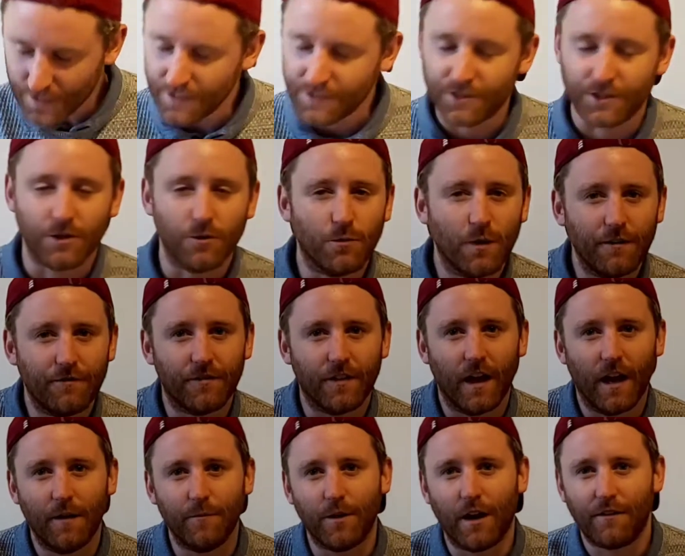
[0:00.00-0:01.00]
So you're with
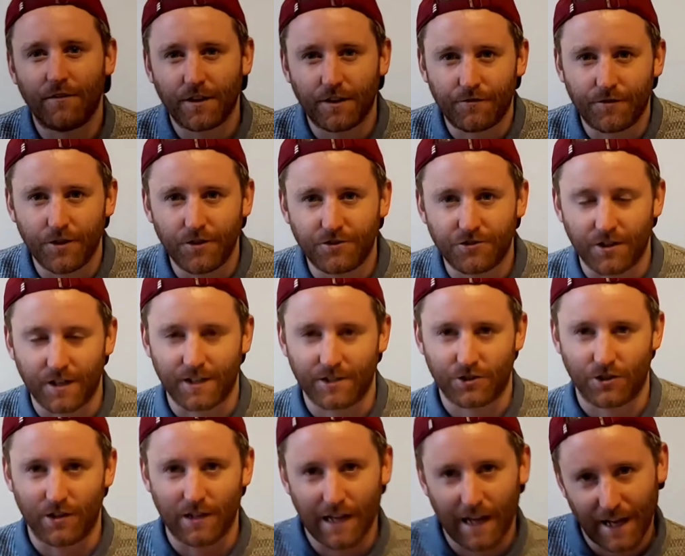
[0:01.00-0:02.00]
them, you're having a few
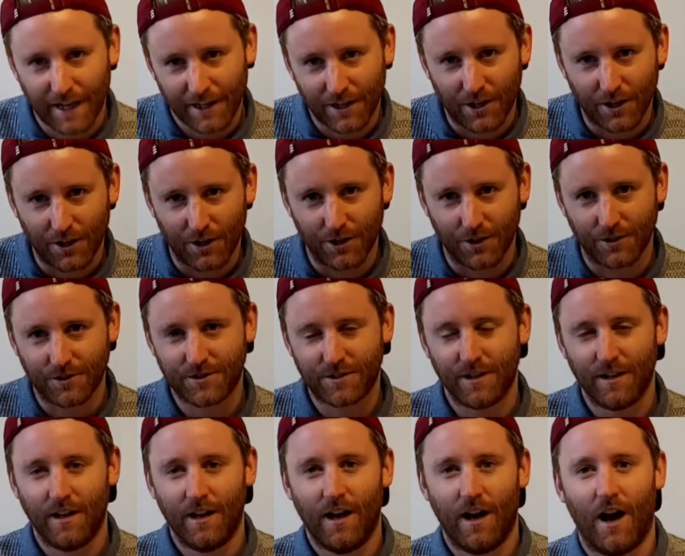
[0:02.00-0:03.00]
drinks, you're letting
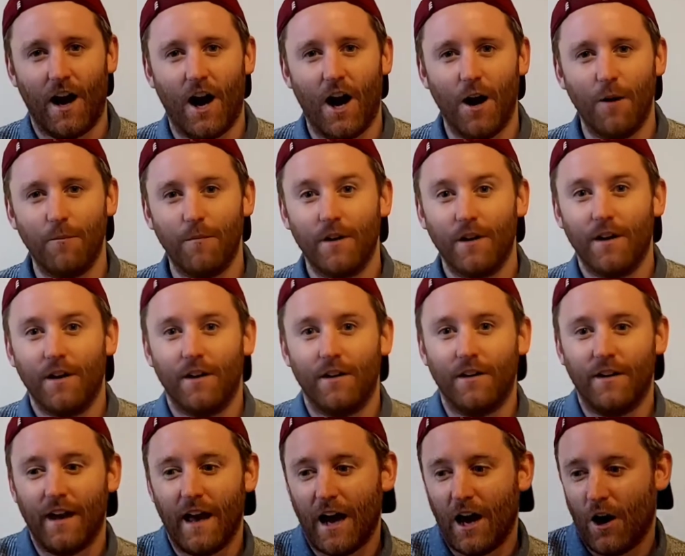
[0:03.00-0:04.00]
loose.
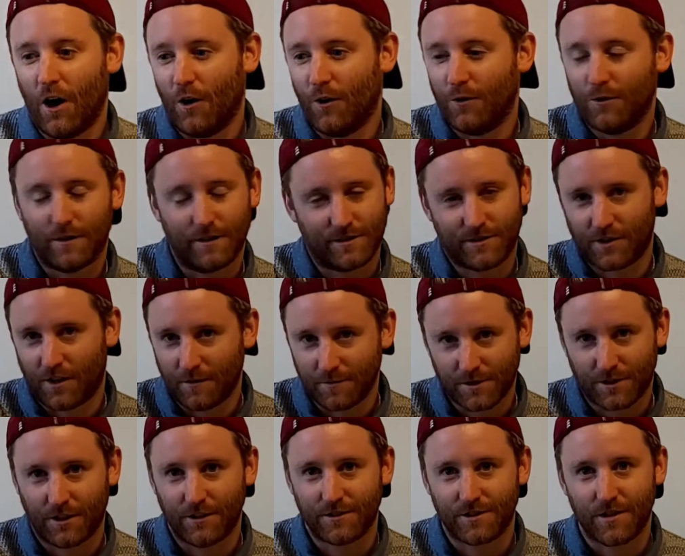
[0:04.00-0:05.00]
Now it's time
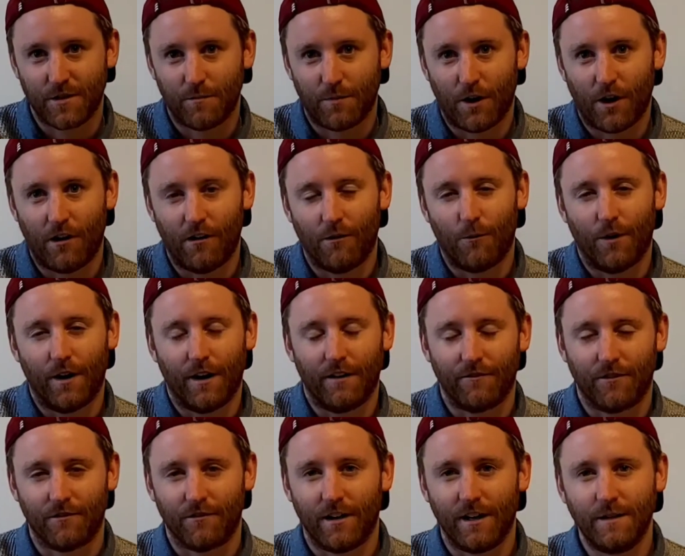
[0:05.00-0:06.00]
to go to the bar or
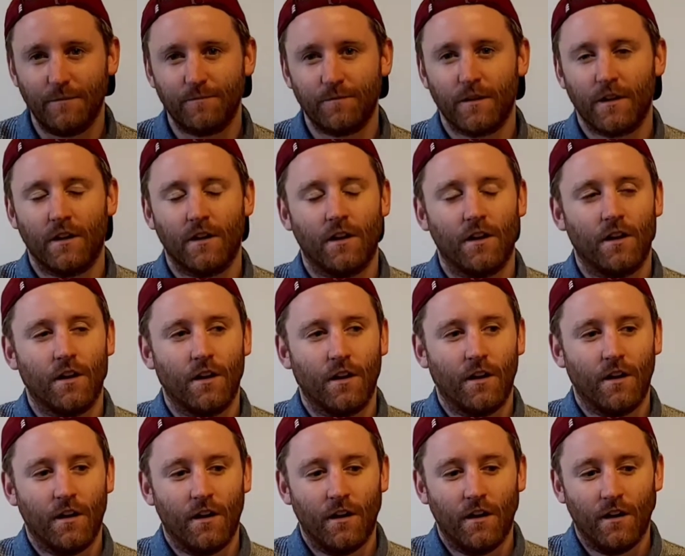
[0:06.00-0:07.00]
whatever, right?
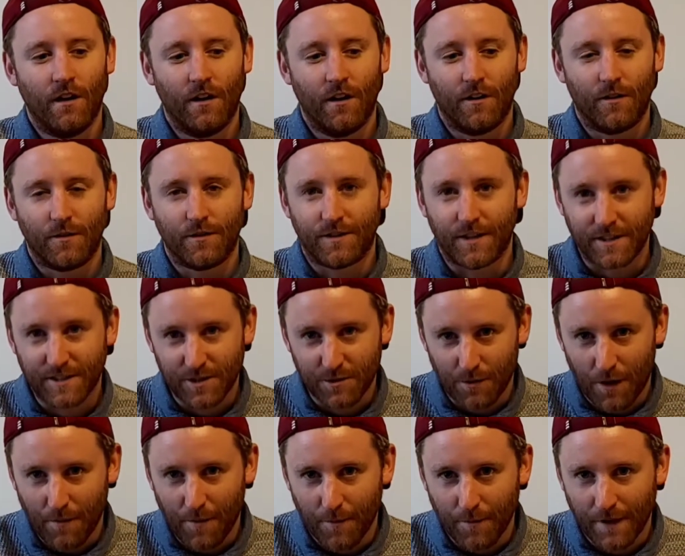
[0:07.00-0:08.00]
This is
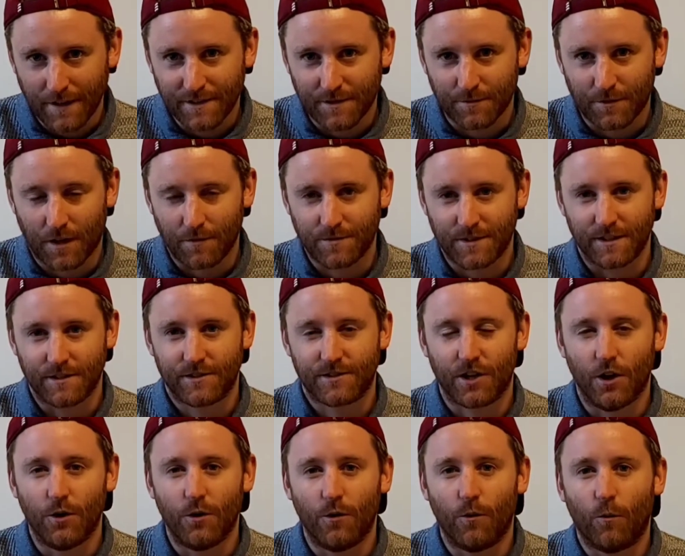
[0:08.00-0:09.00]
where momentum comes in.
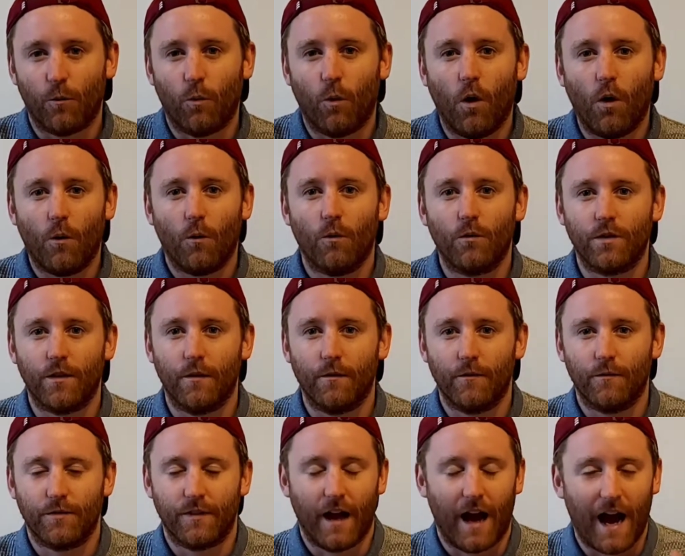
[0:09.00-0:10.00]
So what
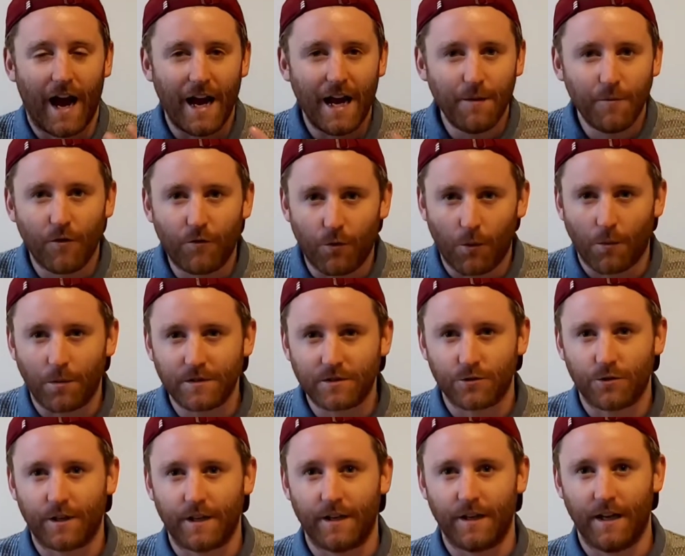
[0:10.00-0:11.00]
the aim of what we're
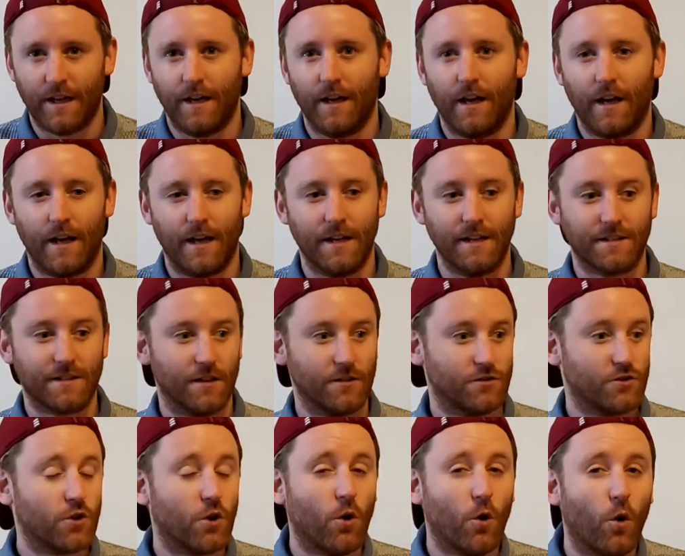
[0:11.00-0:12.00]
talking here is
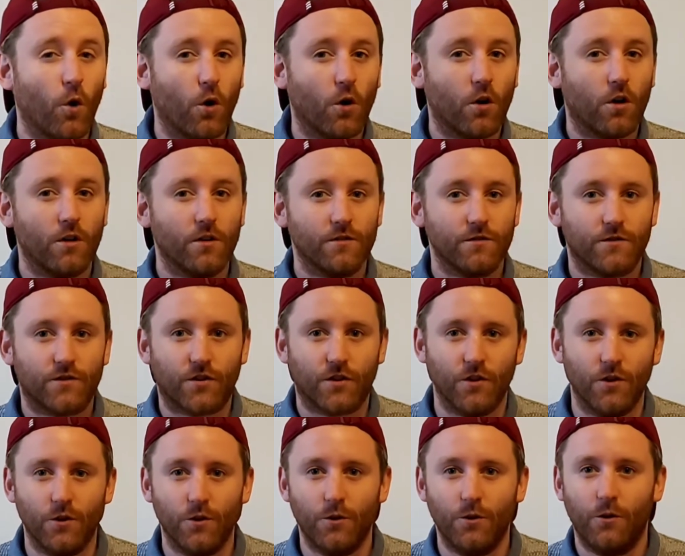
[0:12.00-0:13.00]
talk
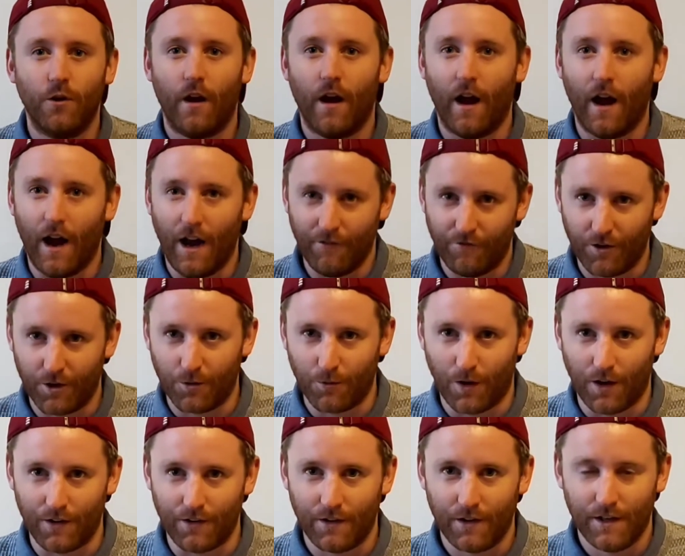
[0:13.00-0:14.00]
to
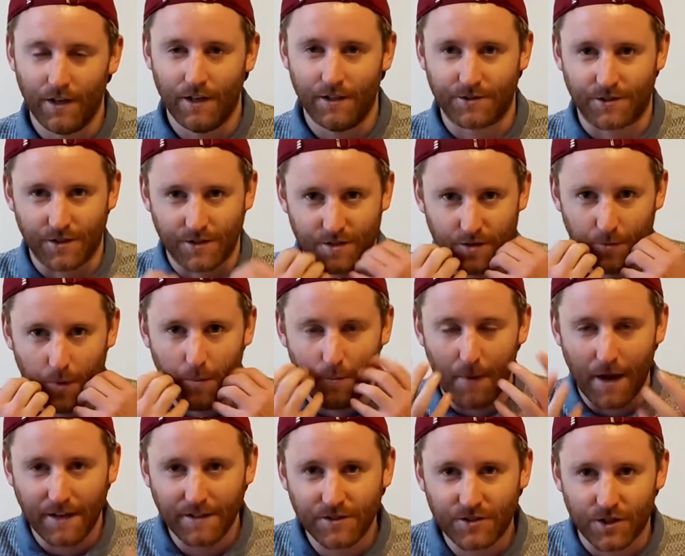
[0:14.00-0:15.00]
everyone. So it's the
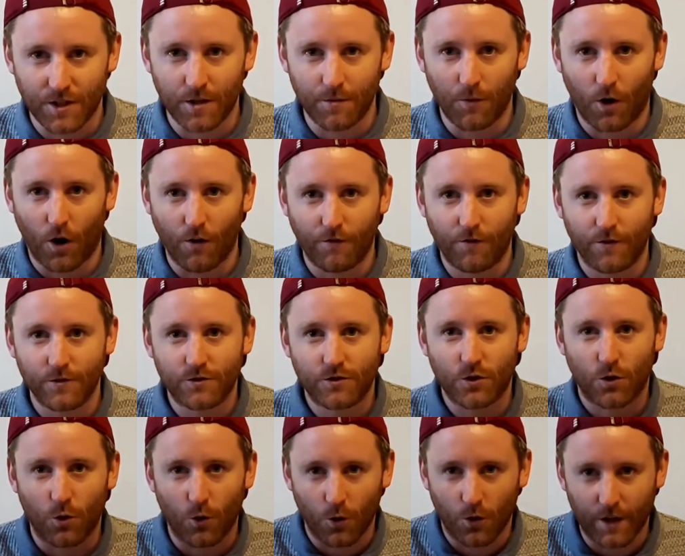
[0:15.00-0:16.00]
momentum of
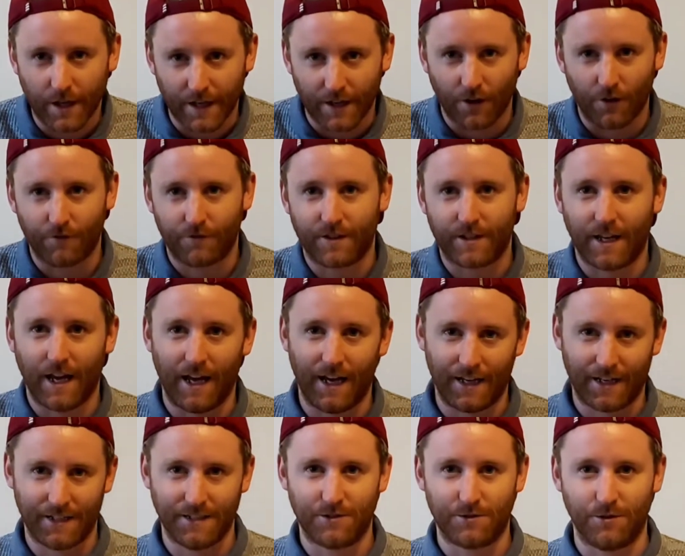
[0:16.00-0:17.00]
talking, of
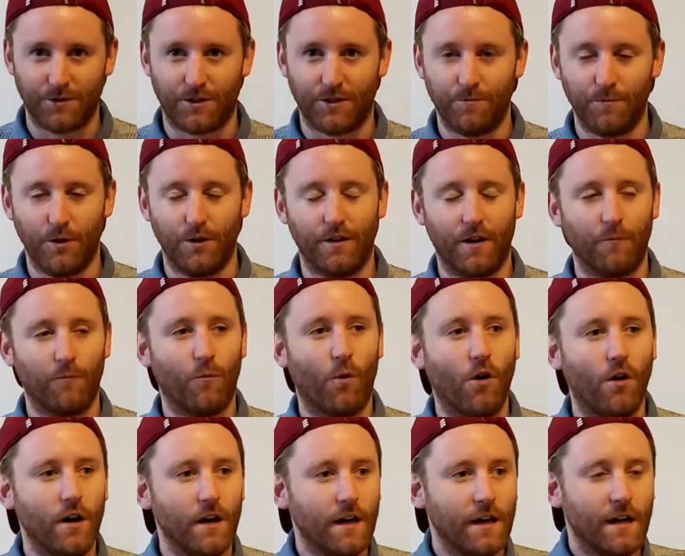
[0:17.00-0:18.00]
getting into a good mood. And
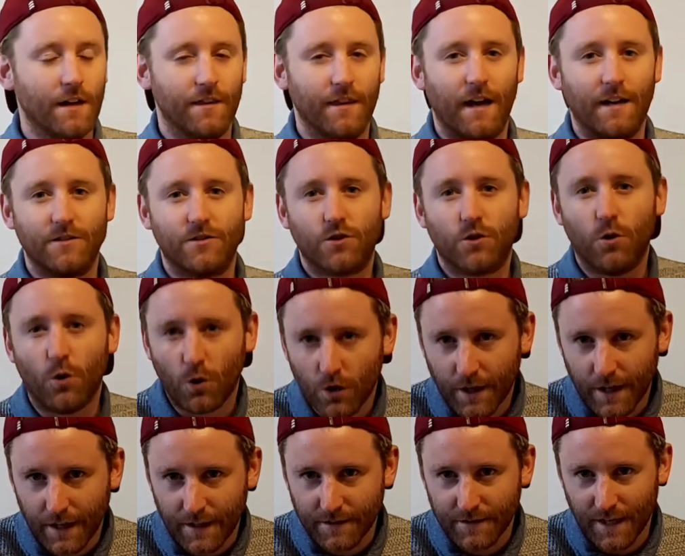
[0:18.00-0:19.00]
what that
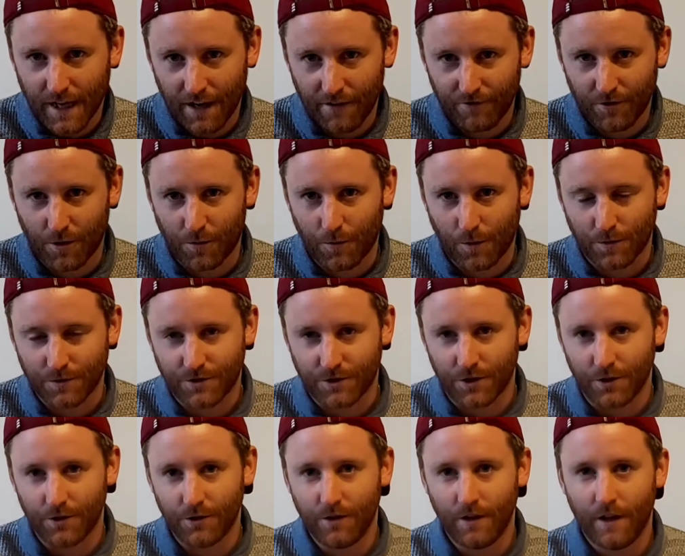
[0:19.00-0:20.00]
talking to everyone will
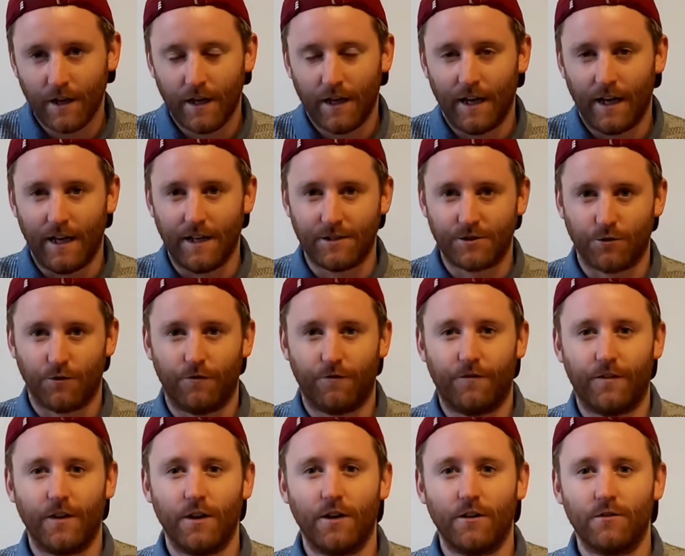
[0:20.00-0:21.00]
do is you'll
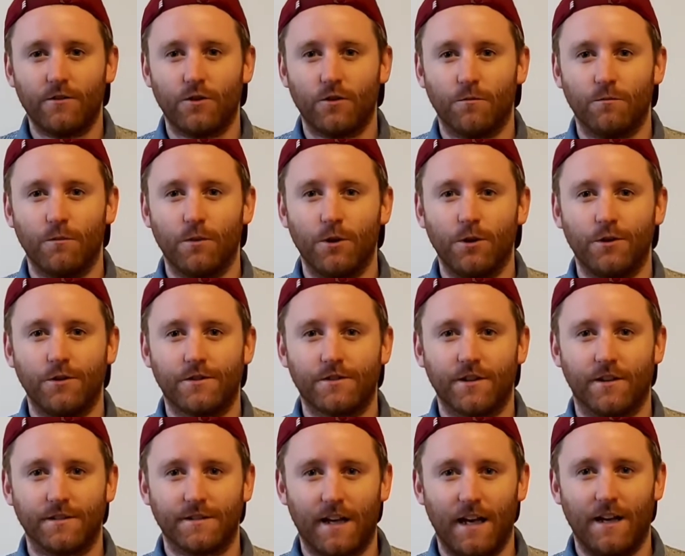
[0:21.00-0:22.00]
feel your mood
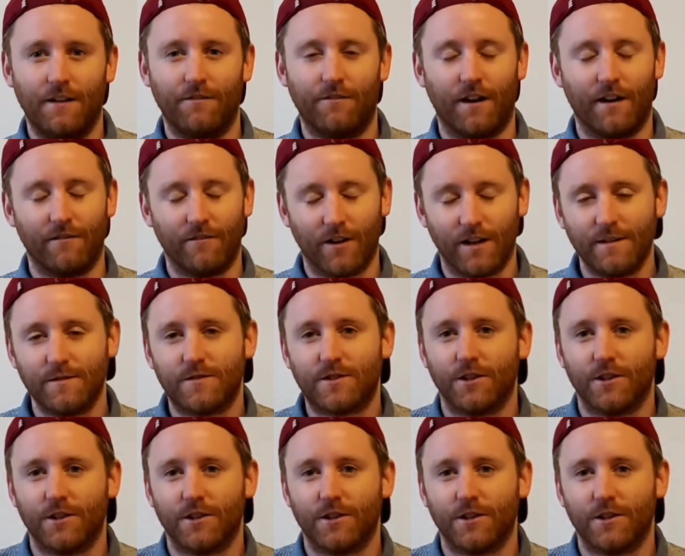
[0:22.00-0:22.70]
start to elevate, right?